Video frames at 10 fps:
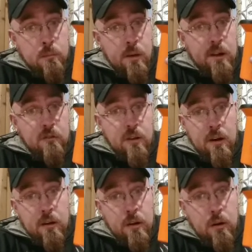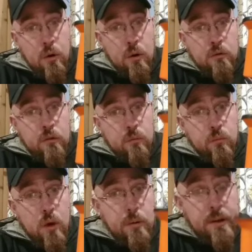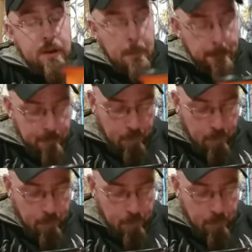Mud Jug, Orange, Rarity.